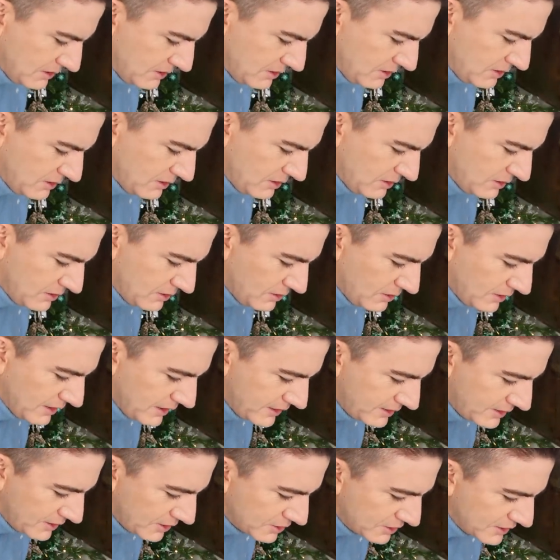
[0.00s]
Oh,
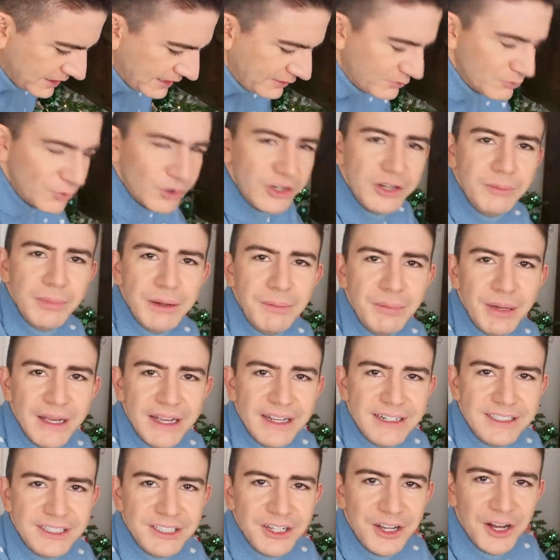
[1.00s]
it doesn't even want to be
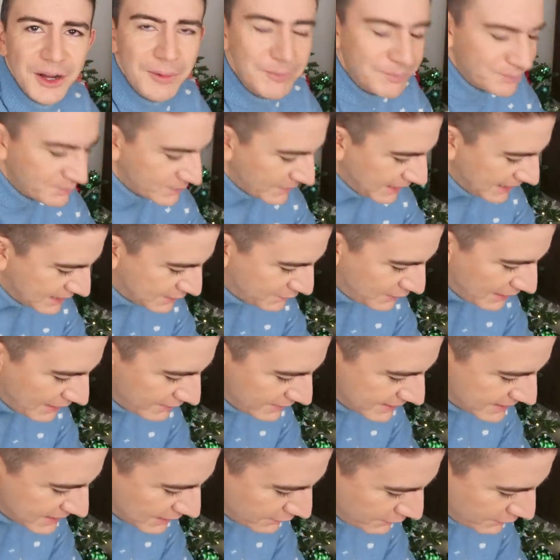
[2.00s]
picked up. It's very